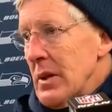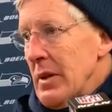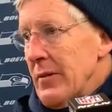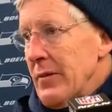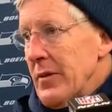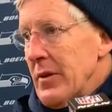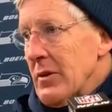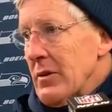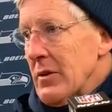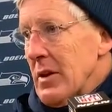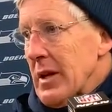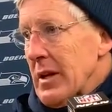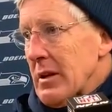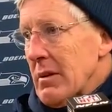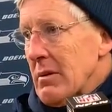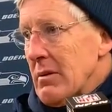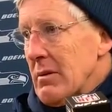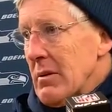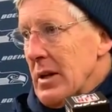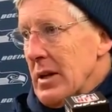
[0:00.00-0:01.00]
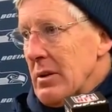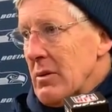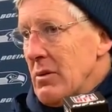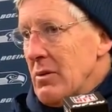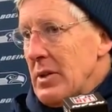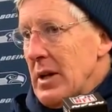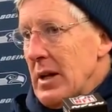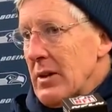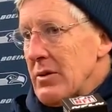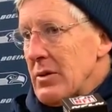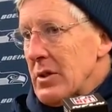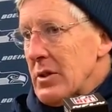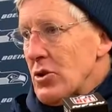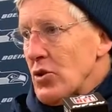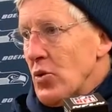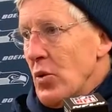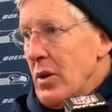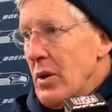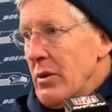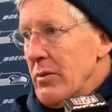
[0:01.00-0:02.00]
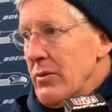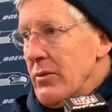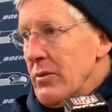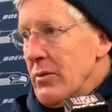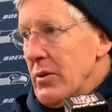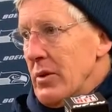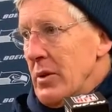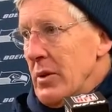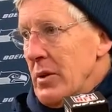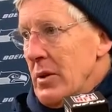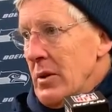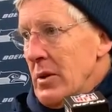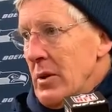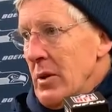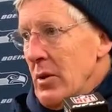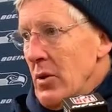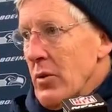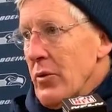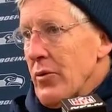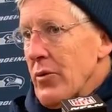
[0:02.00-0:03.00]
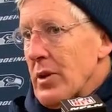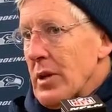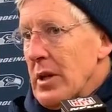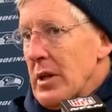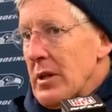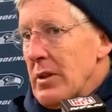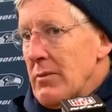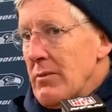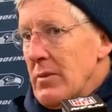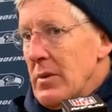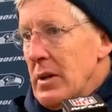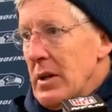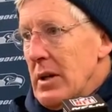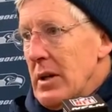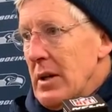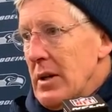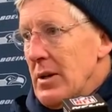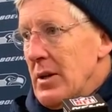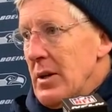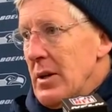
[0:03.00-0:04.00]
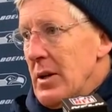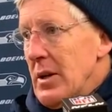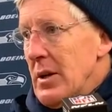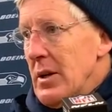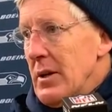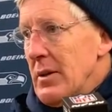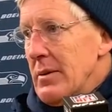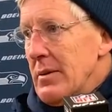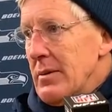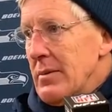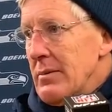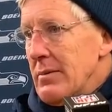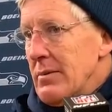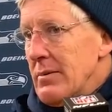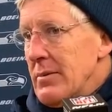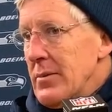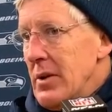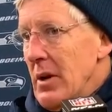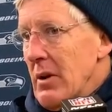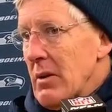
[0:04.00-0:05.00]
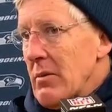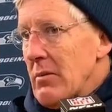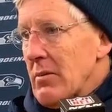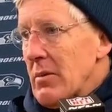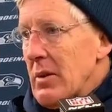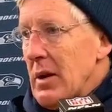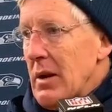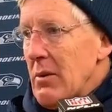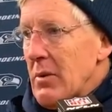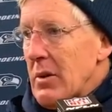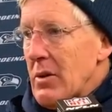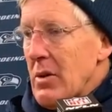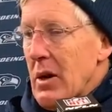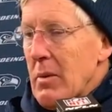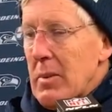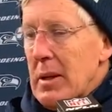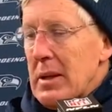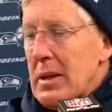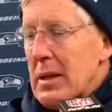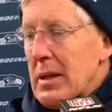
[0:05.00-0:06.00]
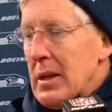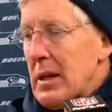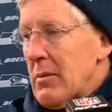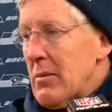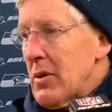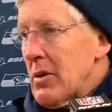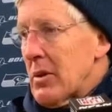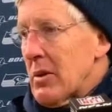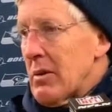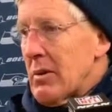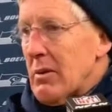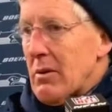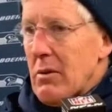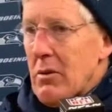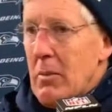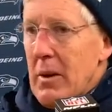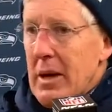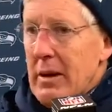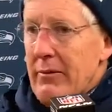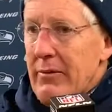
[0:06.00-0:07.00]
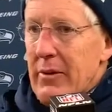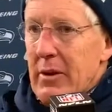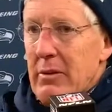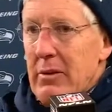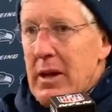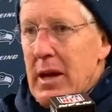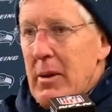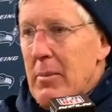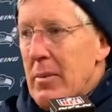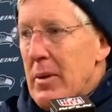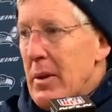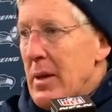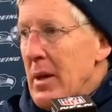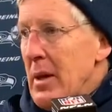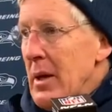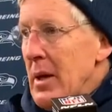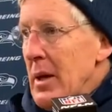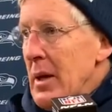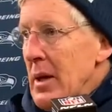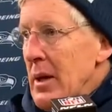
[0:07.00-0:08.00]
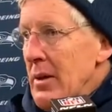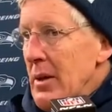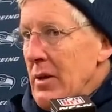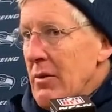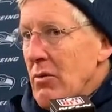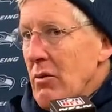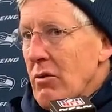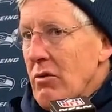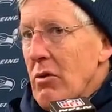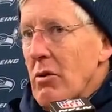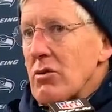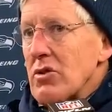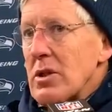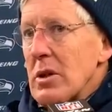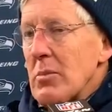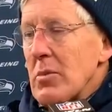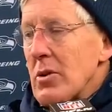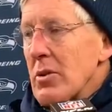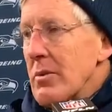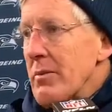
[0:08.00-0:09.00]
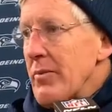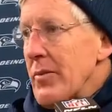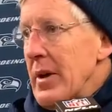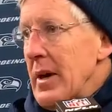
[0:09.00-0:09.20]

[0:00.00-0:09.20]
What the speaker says: it feels like 2012 all over again. And I don't want to talk about that game. You can go back and figure it out. But this was so similar.